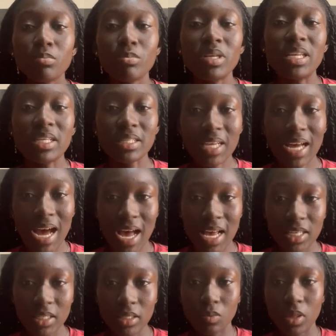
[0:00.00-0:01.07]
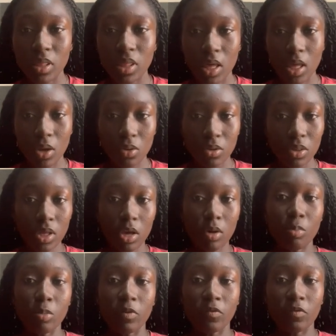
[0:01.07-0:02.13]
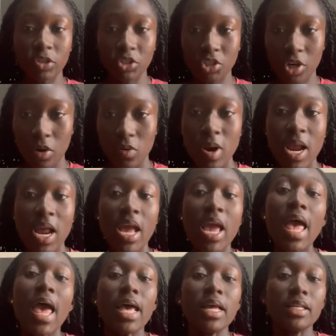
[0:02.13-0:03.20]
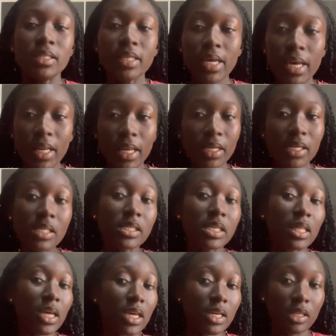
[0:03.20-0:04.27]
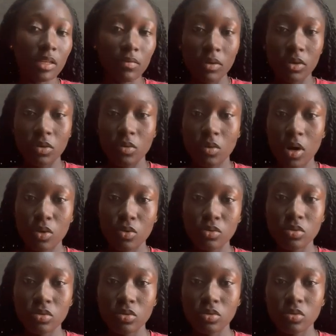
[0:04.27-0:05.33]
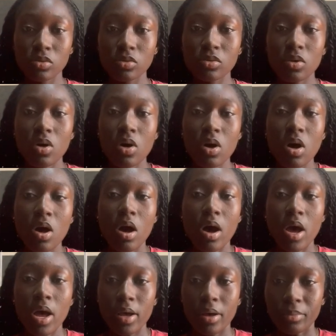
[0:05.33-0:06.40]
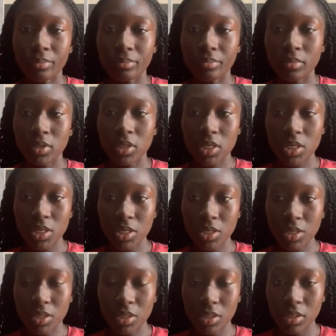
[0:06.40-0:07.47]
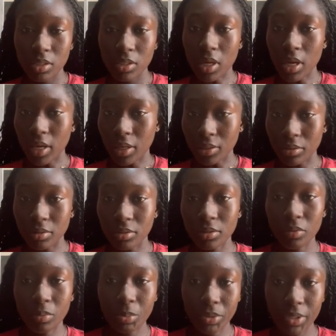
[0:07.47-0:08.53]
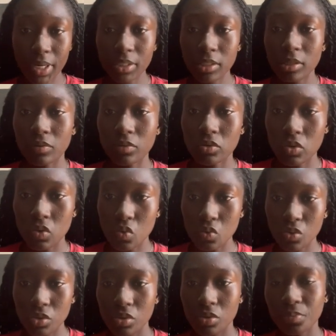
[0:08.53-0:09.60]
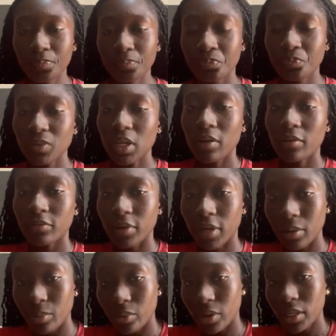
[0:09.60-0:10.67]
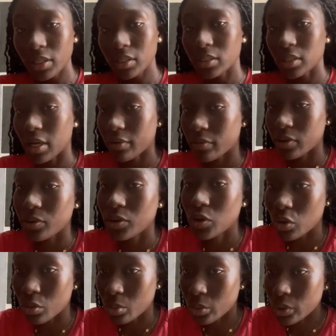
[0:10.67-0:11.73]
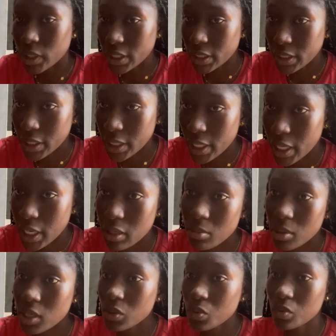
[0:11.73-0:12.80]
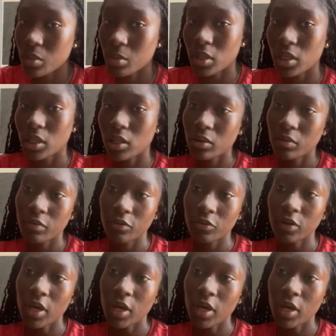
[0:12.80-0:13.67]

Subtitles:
be discussed with a healthcare professional and tailored to the individual's needs and reproductive goals. Fibroids are very common, and many women live